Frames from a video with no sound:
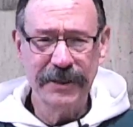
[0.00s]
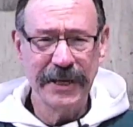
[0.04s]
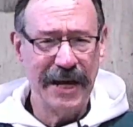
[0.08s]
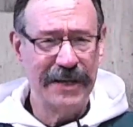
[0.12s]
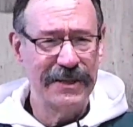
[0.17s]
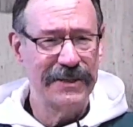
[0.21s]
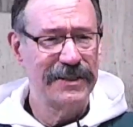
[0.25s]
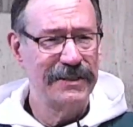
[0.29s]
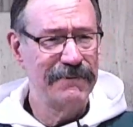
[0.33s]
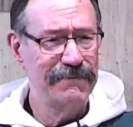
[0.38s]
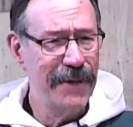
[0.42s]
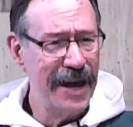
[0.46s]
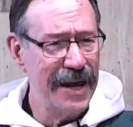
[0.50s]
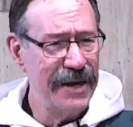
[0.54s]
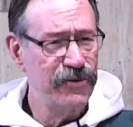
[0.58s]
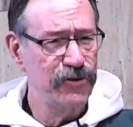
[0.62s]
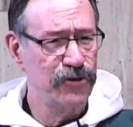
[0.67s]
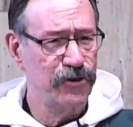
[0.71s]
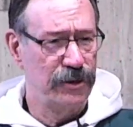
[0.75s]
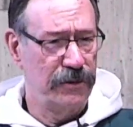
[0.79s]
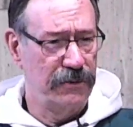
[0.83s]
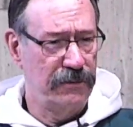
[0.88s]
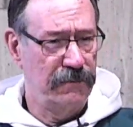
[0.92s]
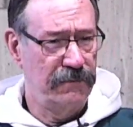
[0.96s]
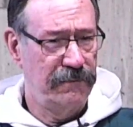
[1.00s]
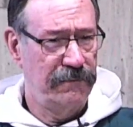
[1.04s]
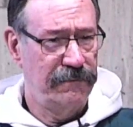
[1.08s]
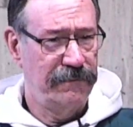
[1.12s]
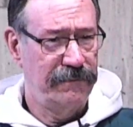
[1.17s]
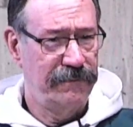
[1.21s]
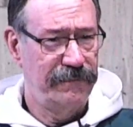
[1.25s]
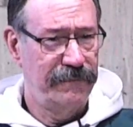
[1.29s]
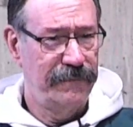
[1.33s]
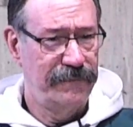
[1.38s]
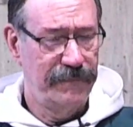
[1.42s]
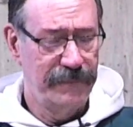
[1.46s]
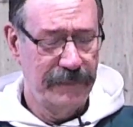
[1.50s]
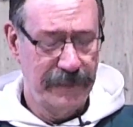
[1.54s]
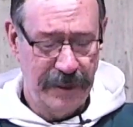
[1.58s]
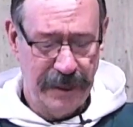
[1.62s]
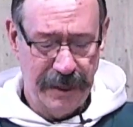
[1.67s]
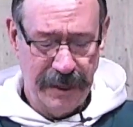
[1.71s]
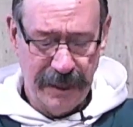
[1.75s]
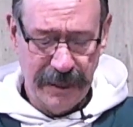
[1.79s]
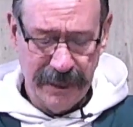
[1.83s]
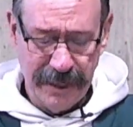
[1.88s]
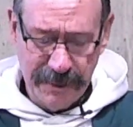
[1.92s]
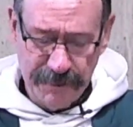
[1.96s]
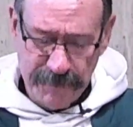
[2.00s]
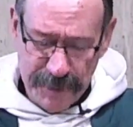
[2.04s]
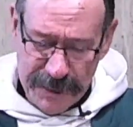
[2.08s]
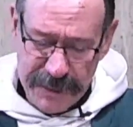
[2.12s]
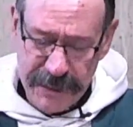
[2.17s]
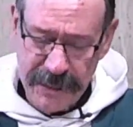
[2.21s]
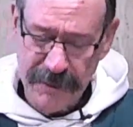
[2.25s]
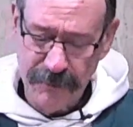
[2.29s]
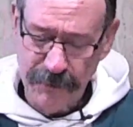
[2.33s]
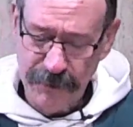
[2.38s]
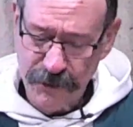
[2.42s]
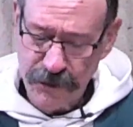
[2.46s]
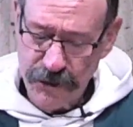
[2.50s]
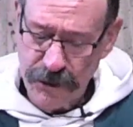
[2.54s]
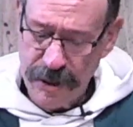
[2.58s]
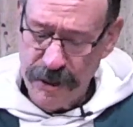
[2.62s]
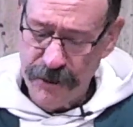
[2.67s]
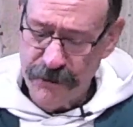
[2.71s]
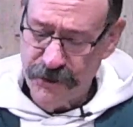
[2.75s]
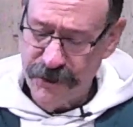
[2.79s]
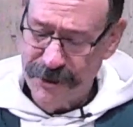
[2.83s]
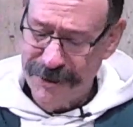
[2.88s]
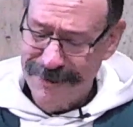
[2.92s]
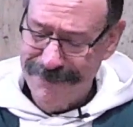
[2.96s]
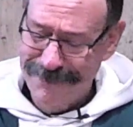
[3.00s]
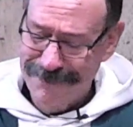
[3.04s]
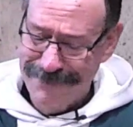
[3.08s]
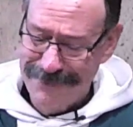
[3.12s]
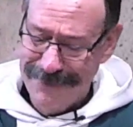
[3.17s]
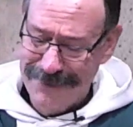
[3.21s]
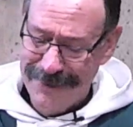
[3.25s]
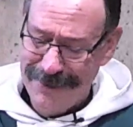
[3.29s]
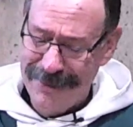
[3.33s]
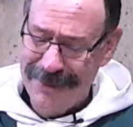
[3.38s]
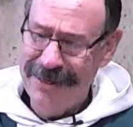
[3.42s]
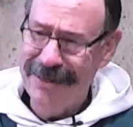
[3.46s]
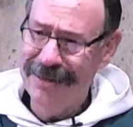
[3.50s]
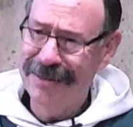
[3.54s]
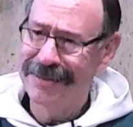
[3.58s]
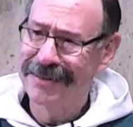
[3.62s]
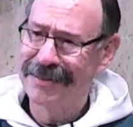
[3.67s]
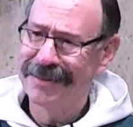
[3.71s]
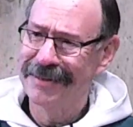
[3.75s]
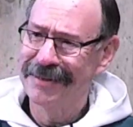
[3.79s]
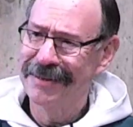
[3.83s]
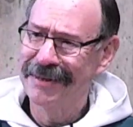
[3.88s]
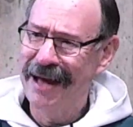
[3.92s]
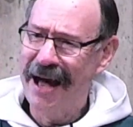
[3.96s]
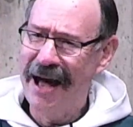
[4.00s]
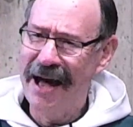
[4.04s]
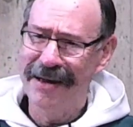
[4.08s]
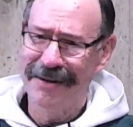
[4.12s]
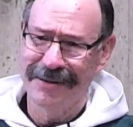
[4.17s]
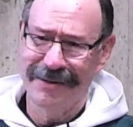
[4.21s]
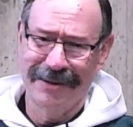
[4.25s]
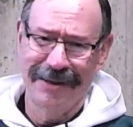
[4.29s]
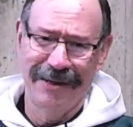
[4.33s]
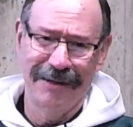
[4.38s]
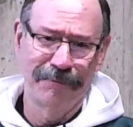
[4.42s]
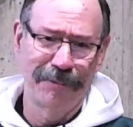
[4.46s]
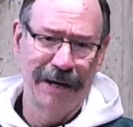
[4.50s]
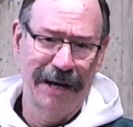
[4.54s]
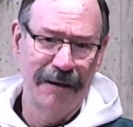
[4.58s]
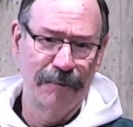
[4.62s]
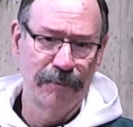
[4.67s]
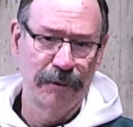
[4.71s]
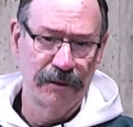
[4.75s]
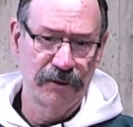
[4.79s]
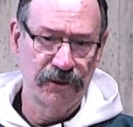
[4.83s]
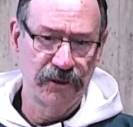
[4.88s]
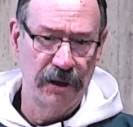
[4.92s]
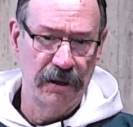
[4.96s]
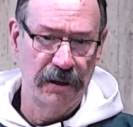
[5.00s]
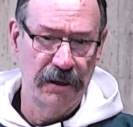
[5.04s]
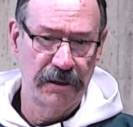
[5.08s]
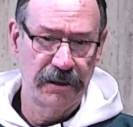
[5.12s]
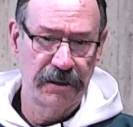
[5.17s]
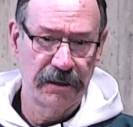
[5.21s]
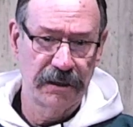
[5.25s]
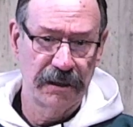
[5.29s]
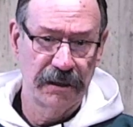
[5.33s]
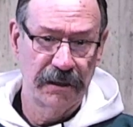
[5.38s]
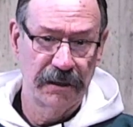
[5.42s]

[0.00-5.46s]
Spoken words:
estimation, the Episcopal Church is not a Bible church.